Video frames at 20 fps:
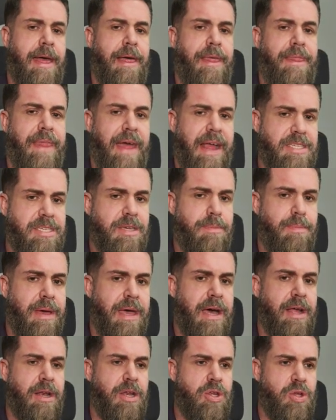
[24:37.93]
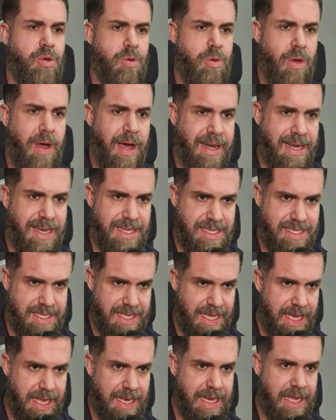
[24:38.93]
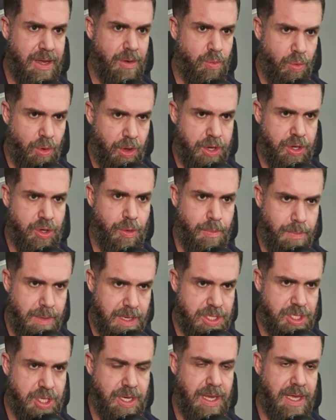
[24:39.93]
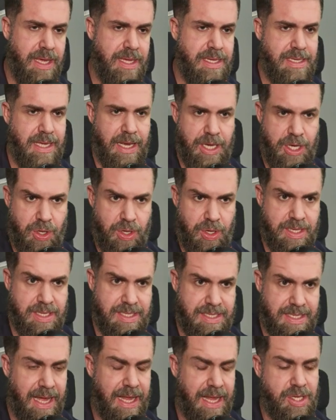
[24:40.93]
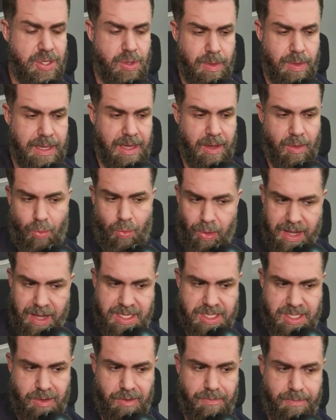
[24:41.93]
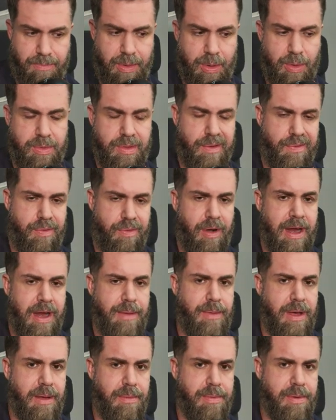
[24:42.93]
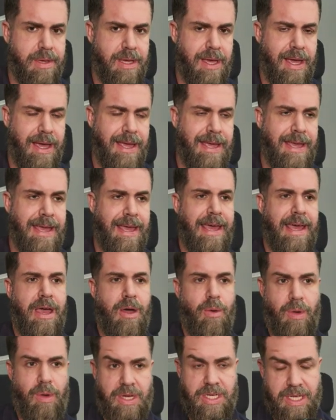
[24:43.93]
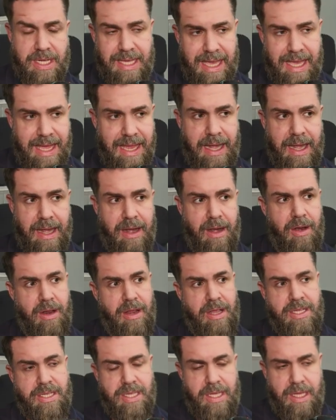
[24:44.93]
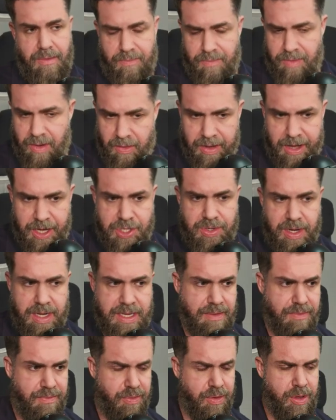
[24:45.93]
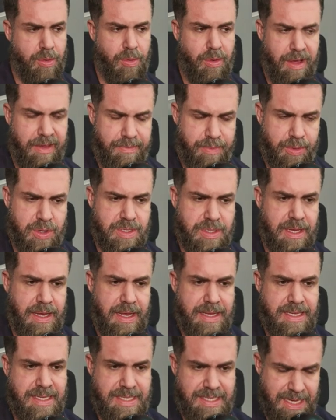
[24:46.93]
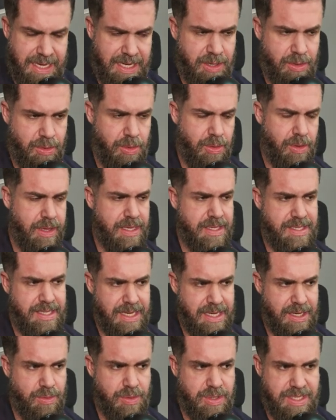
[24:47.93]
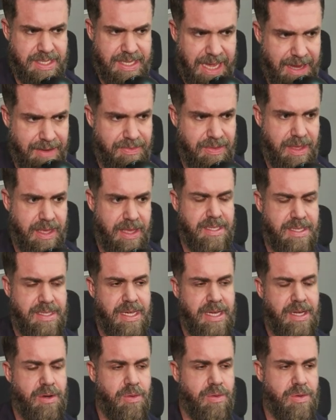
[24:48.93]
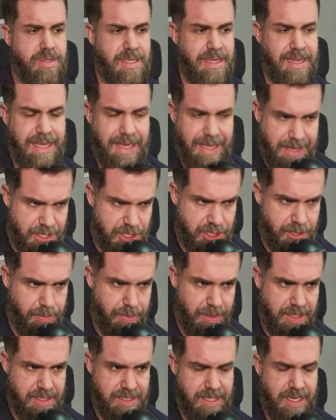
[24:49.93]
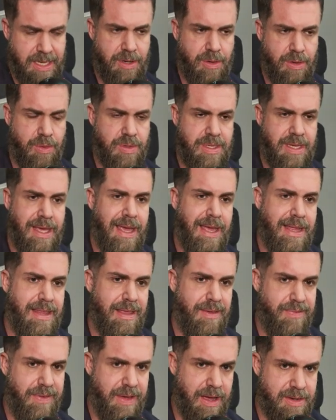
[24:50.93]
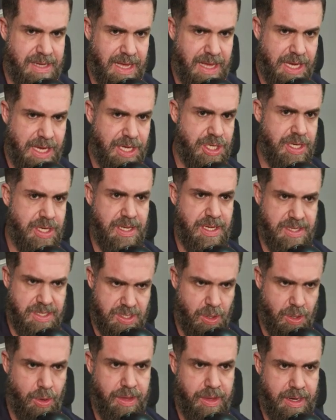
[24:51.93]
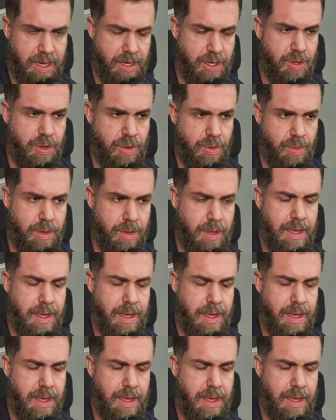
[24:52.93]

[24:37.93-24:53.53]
that's about you understanding what your mission is, and you can start doing it once you've built the frame up. Okay, which again is very attractive for your wife because it signals safety, it signals leadership, it signals the foundation is solid in you.